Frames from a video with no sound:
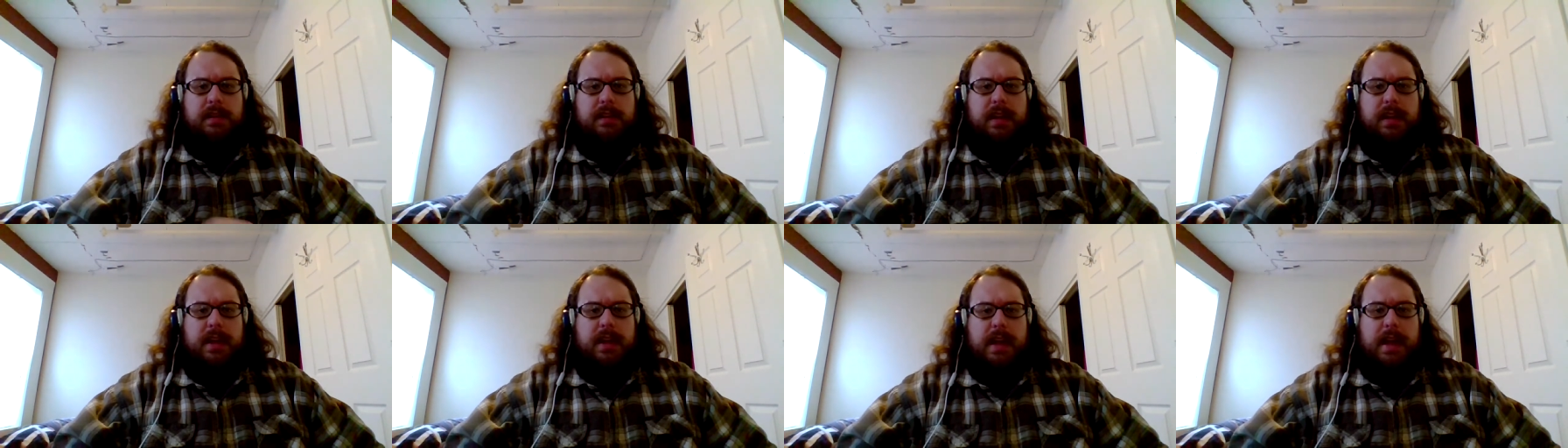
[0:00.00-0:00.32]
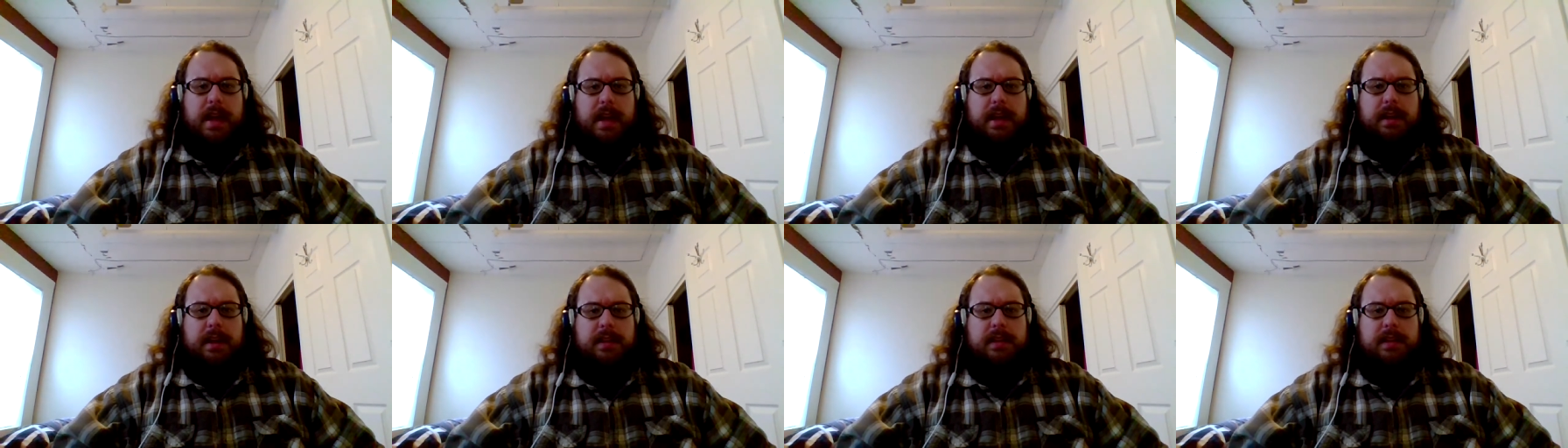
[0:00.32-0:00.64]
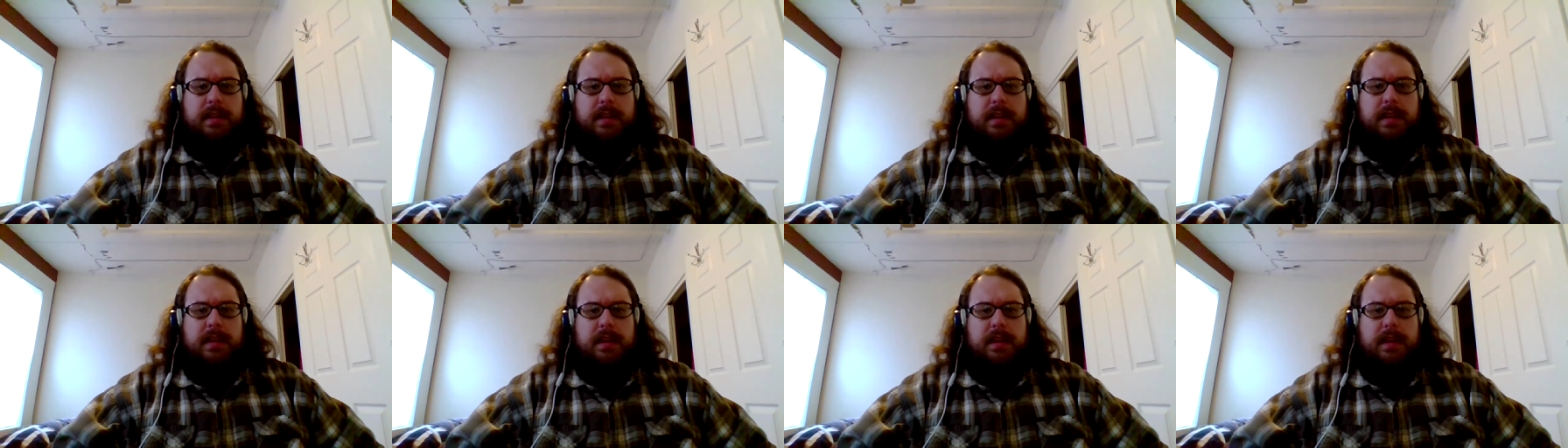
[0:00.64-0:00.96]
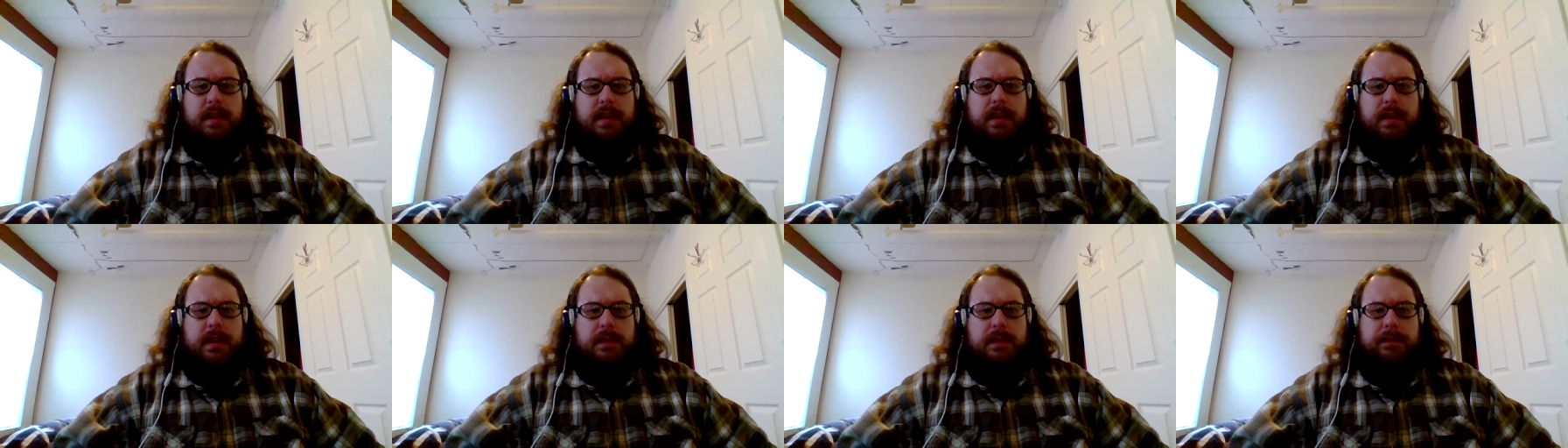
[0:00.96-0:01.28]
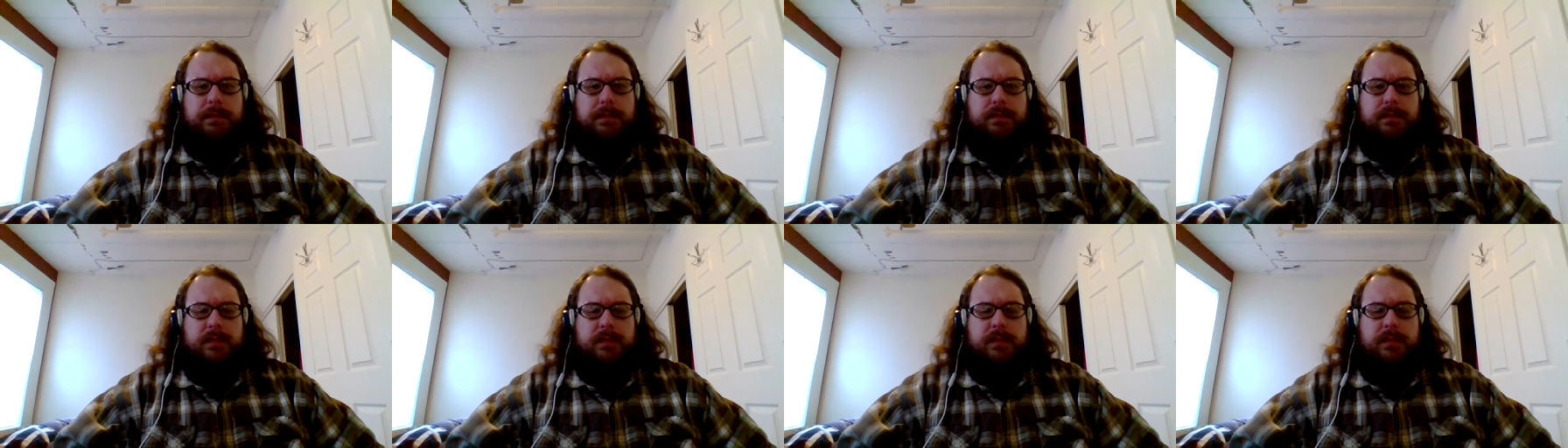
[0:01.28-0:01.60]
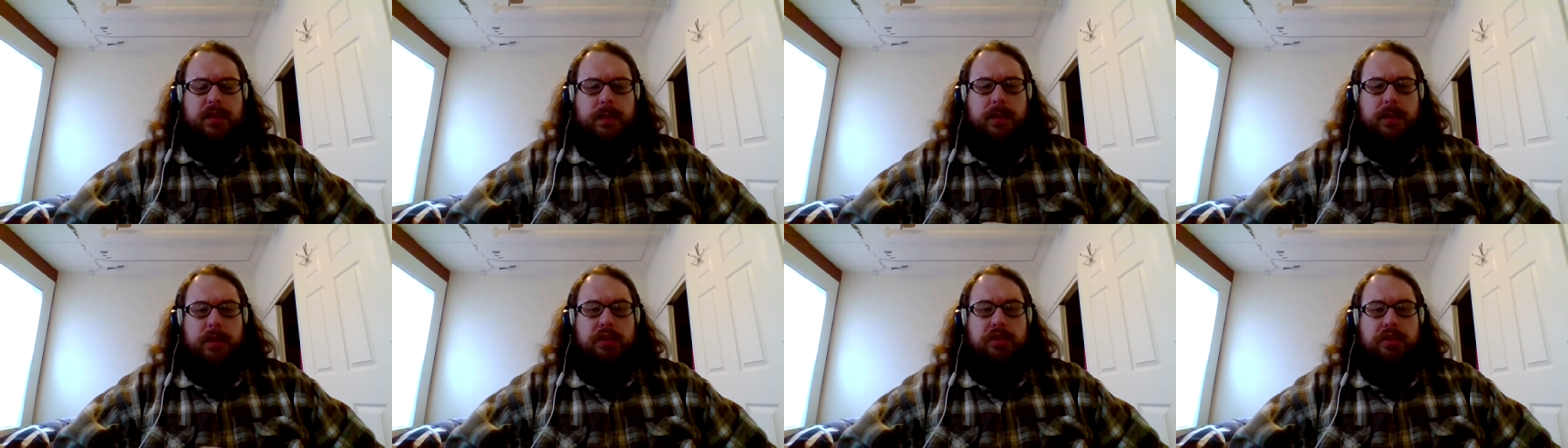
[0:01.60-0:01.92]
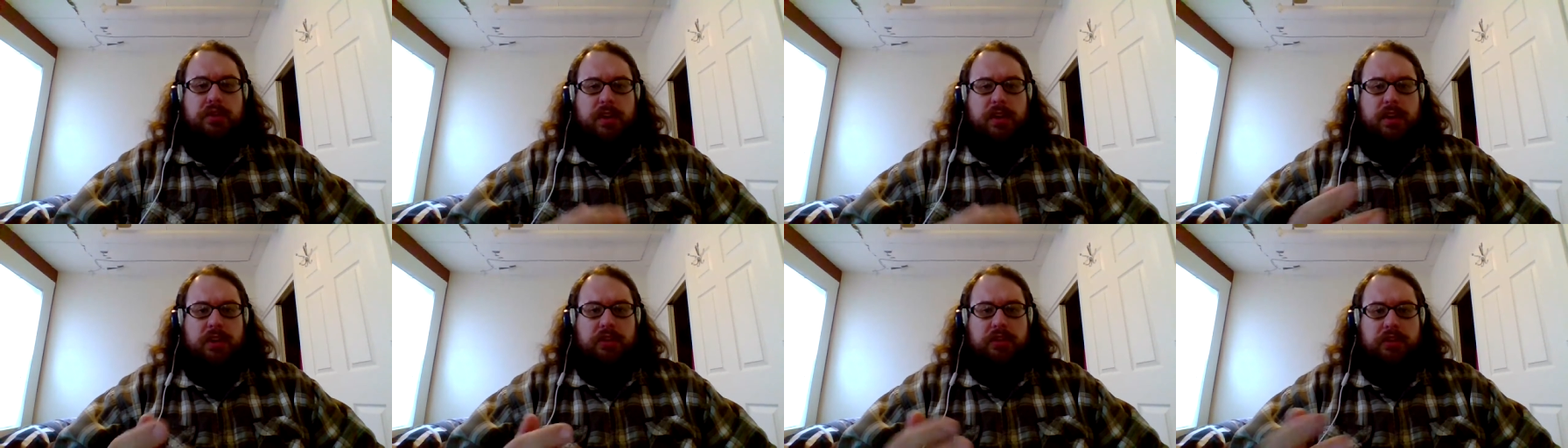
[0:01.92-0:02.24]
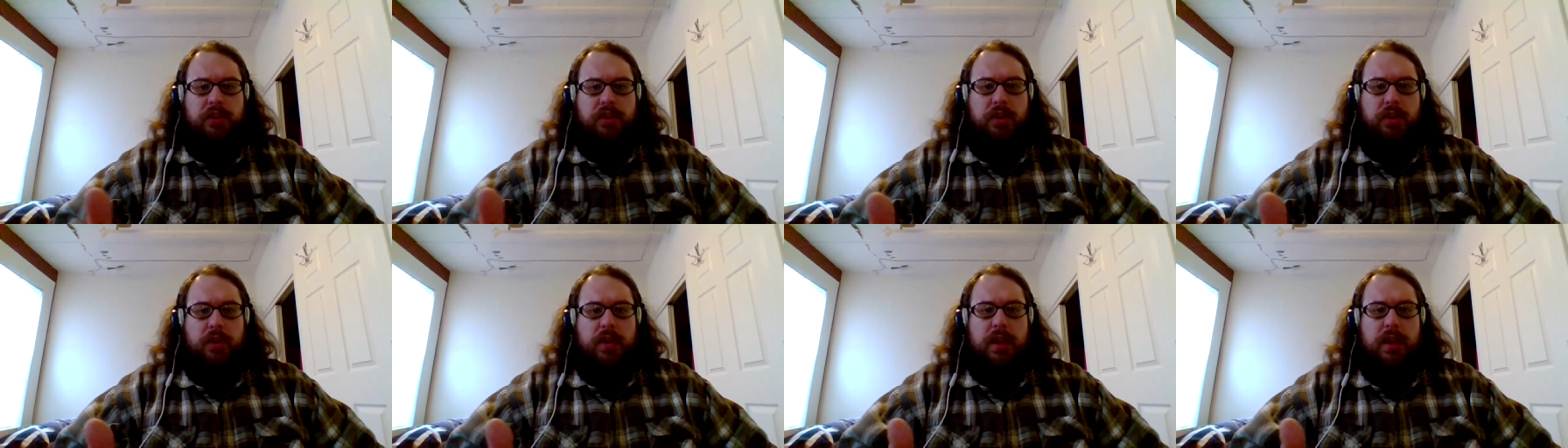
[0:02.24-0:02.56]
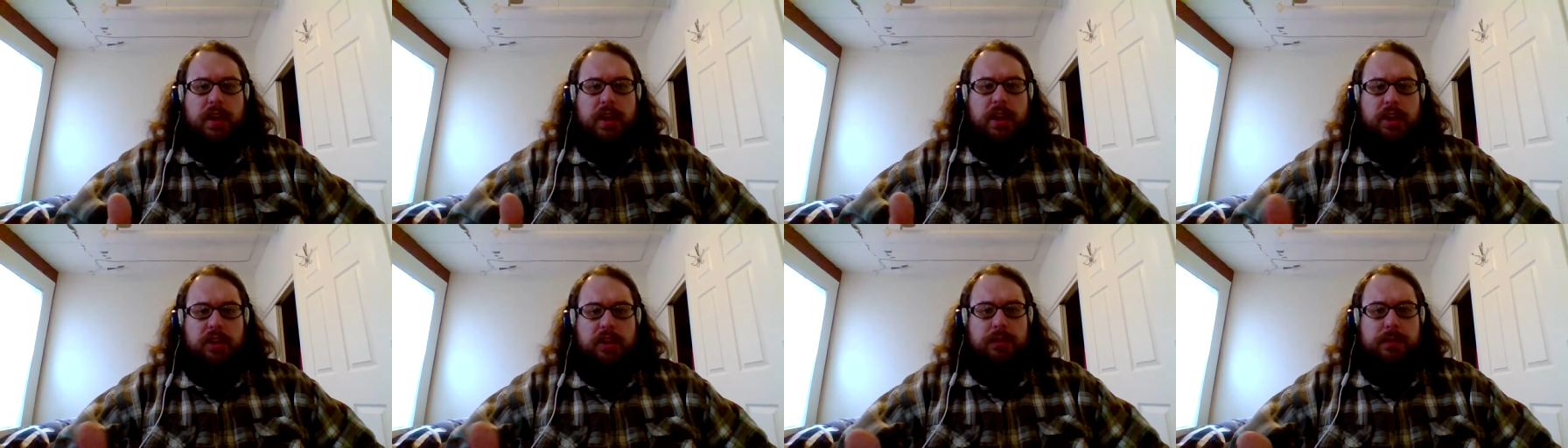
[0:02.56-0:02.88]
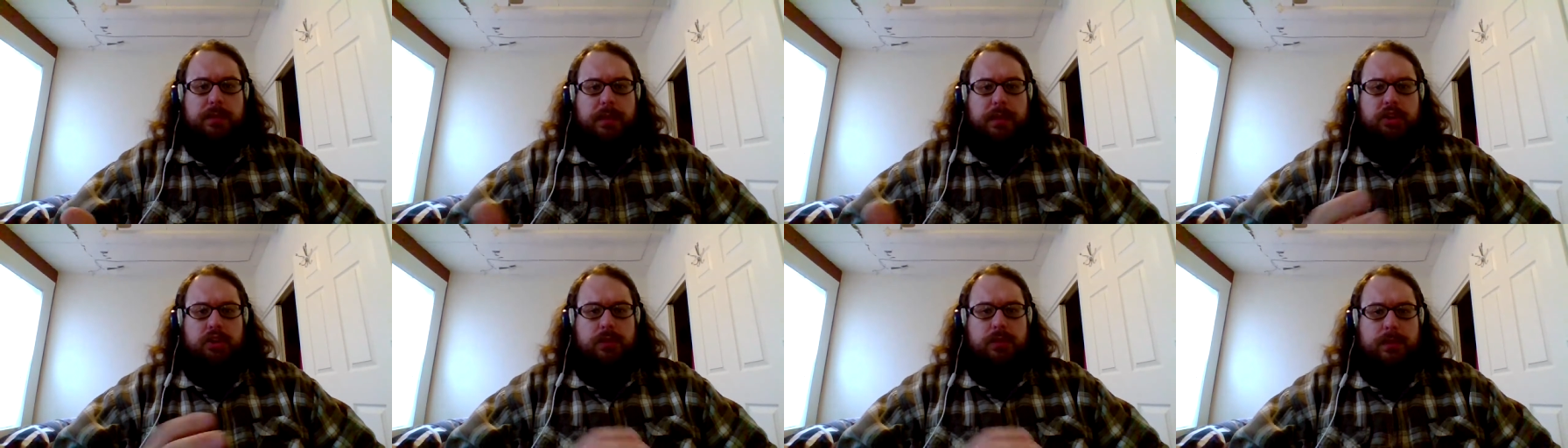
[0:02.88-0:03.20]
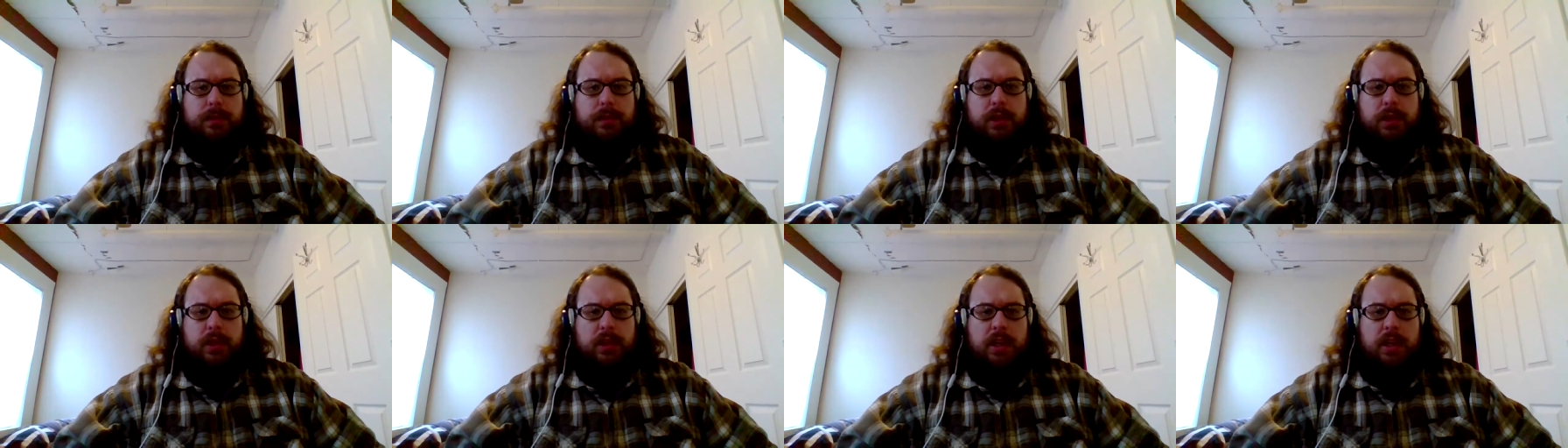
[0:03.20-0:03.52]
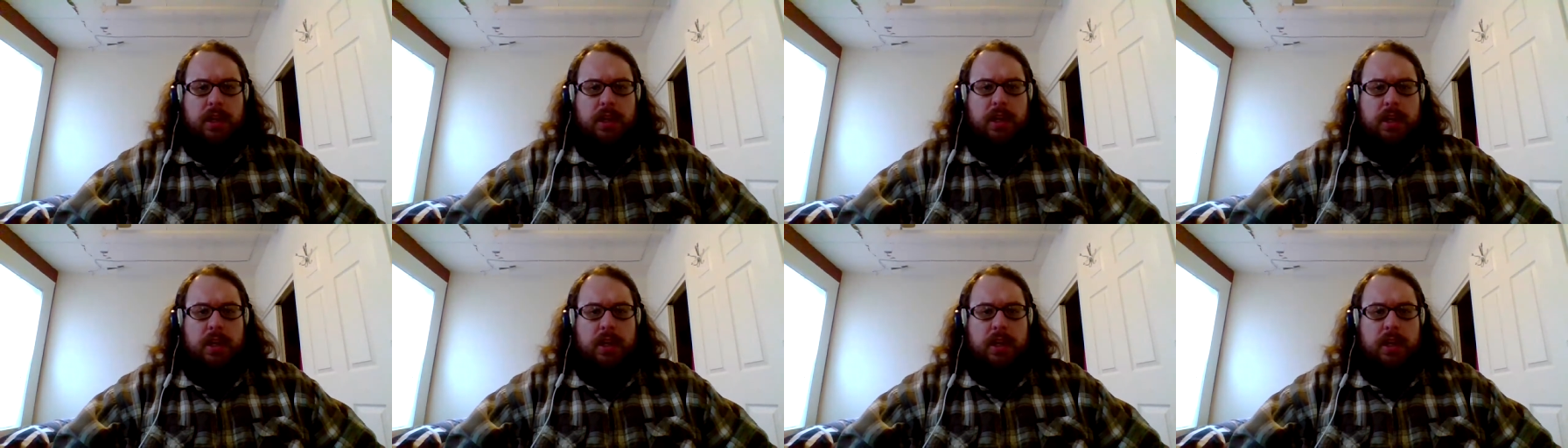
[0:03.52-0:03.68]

act the me drinking soda is pleasurable